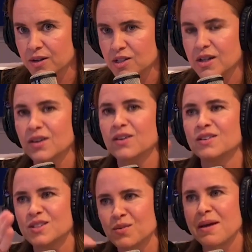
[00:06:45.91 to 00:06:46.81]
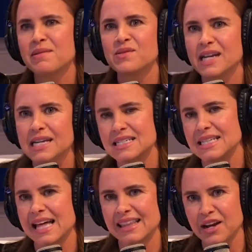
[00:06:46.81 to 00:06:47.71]
So maybe we'll get
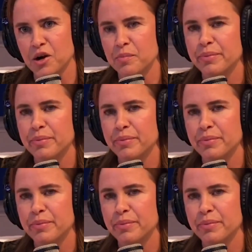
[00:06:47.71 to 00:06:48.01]
into that later,